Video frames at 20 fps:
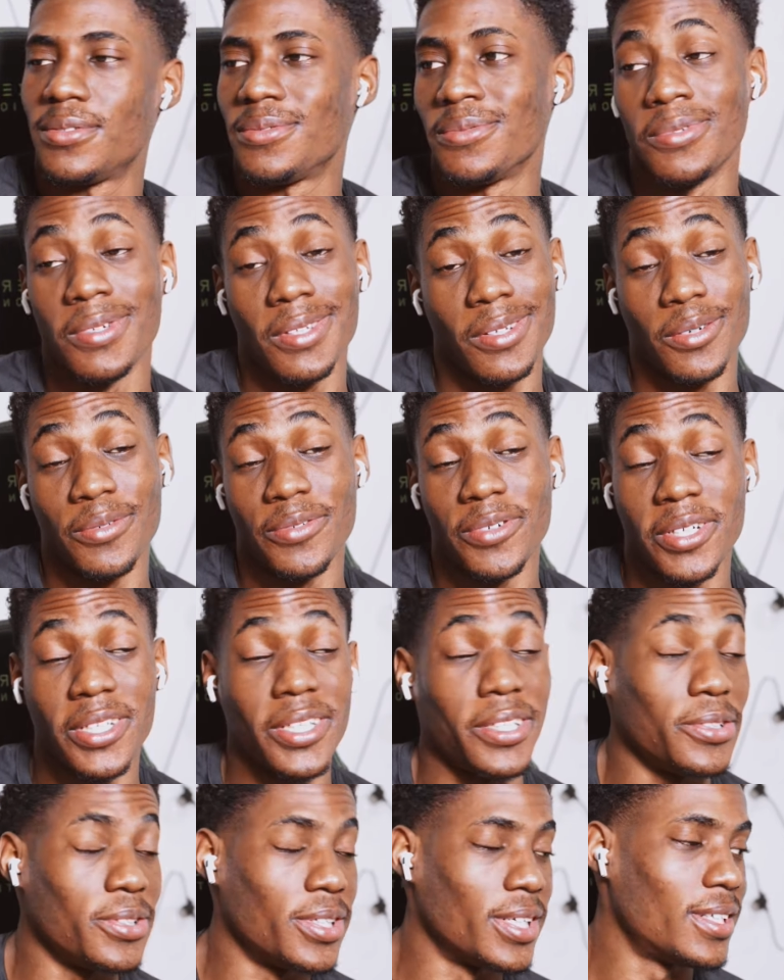With over
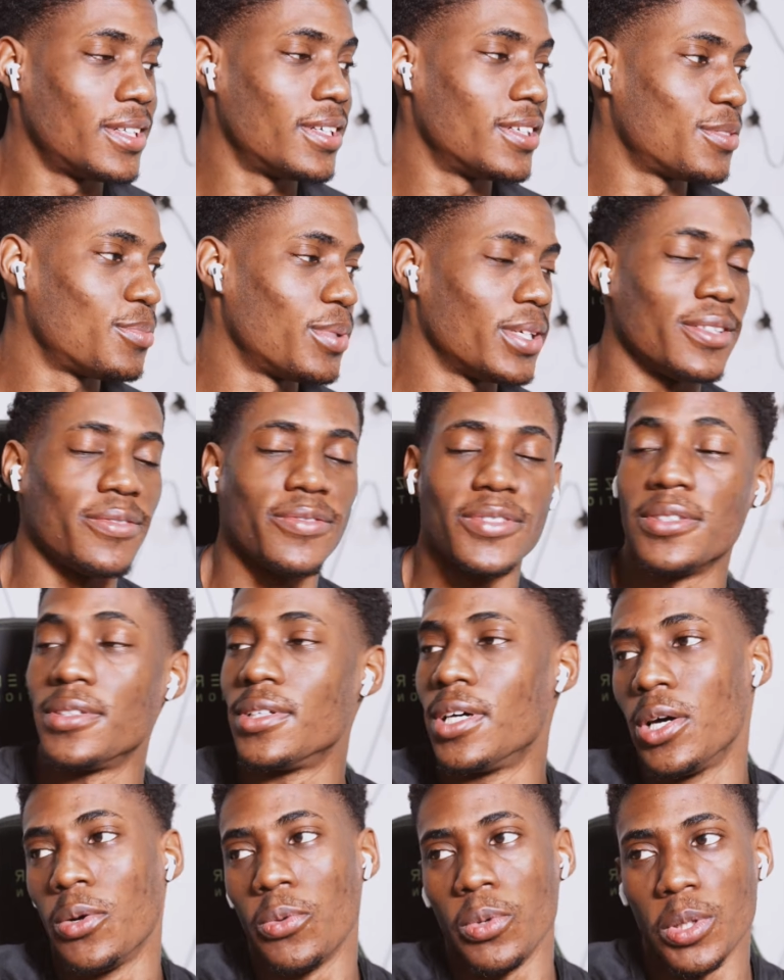here, you get this benefit.
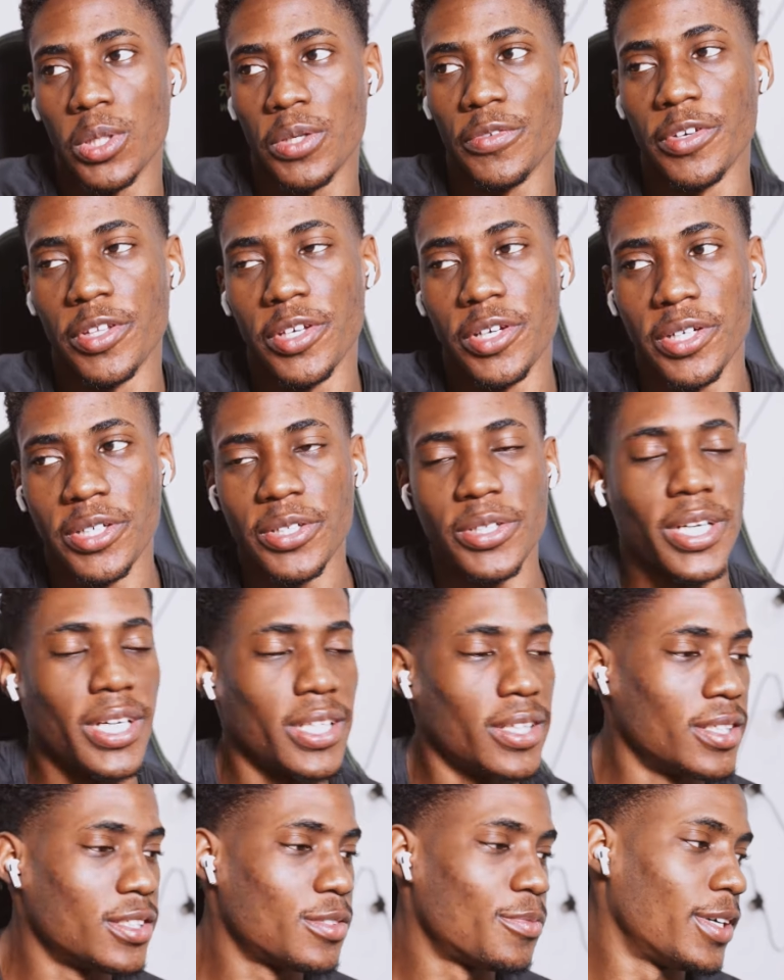With over there, you
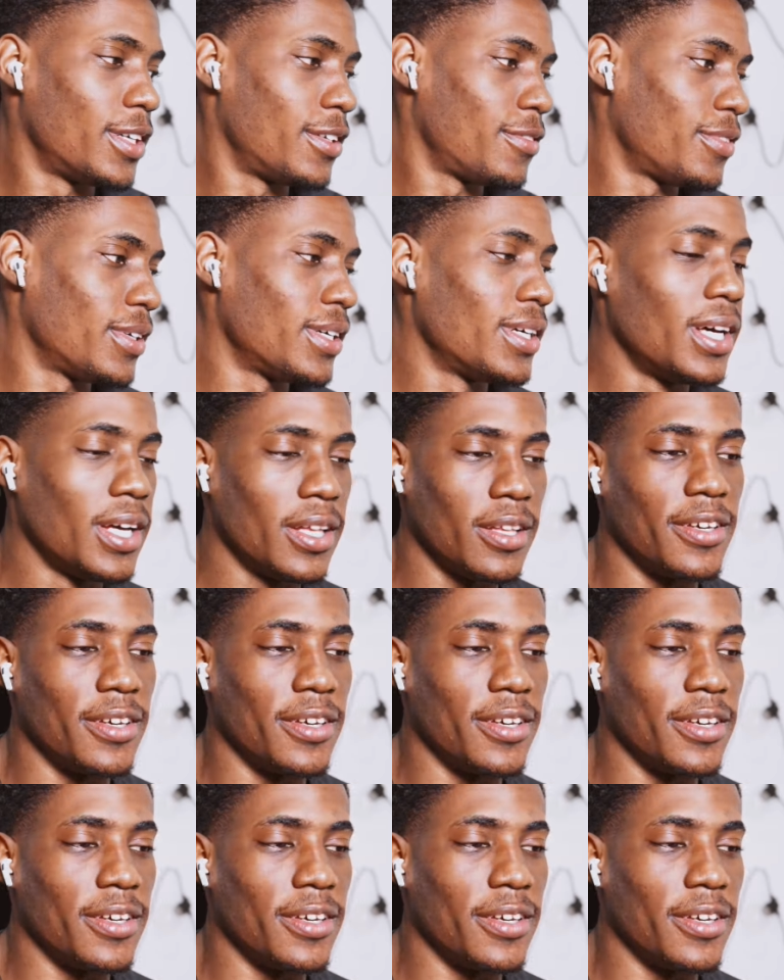get this benefit.